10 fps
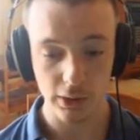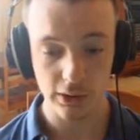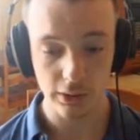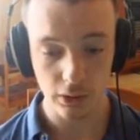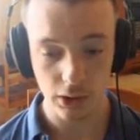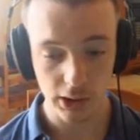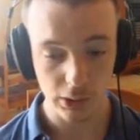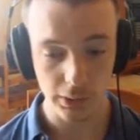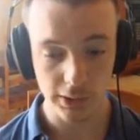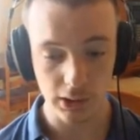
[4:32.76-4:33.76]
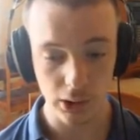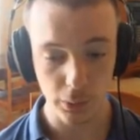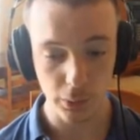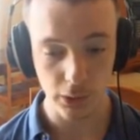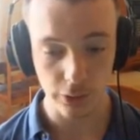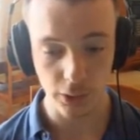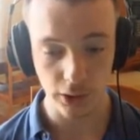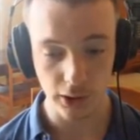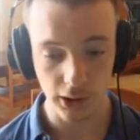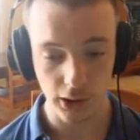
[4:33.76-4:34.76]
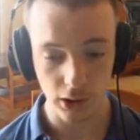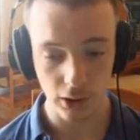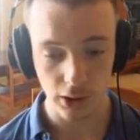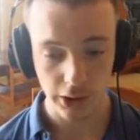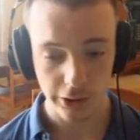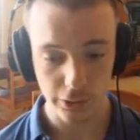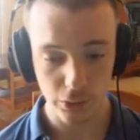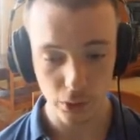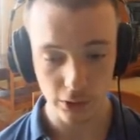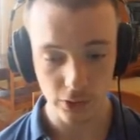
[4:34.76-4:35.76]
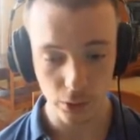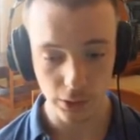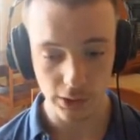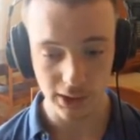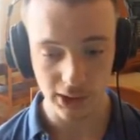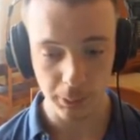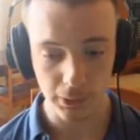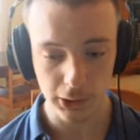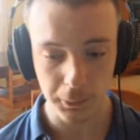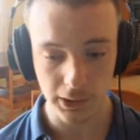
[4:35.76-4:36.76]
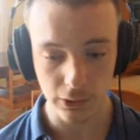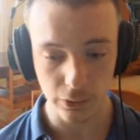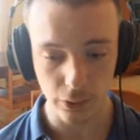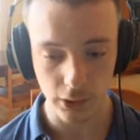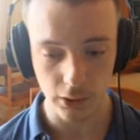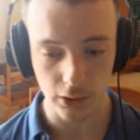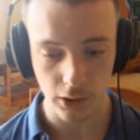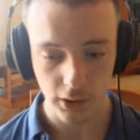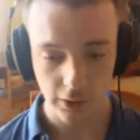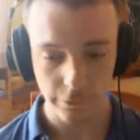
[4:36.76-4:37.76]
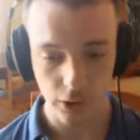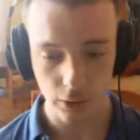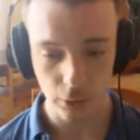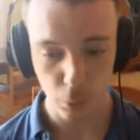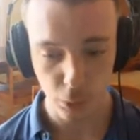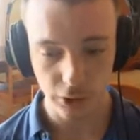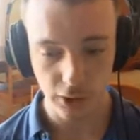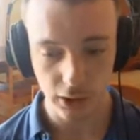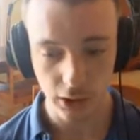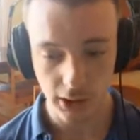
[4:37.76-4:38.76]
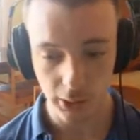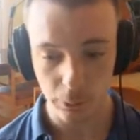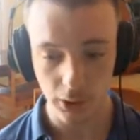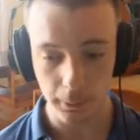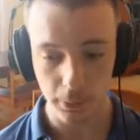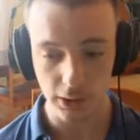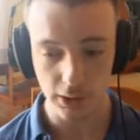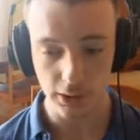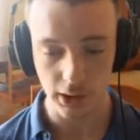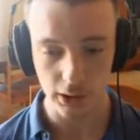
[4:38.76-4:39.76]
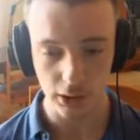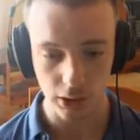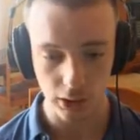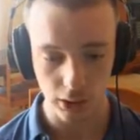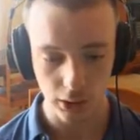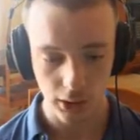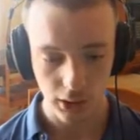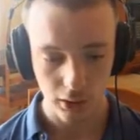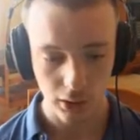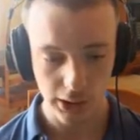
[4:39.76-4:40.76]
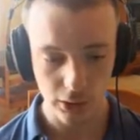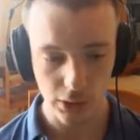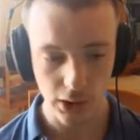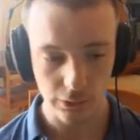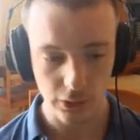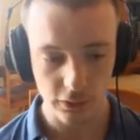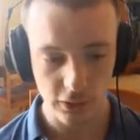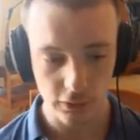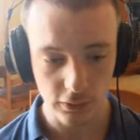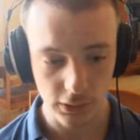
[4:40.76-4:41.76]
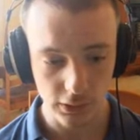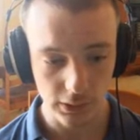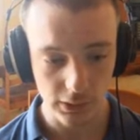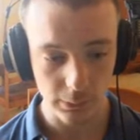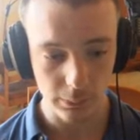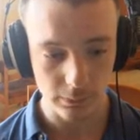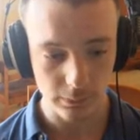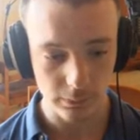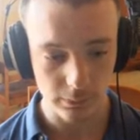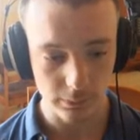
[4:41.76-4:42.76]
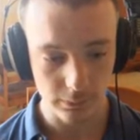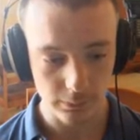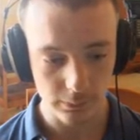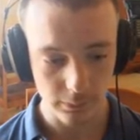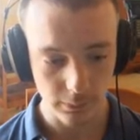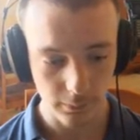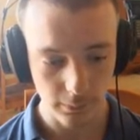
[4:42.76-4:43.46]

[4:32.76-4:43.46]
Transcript: what you do not want to do when creating a digital control is to expose size through the width and height properties, as layouts often change these. Okay.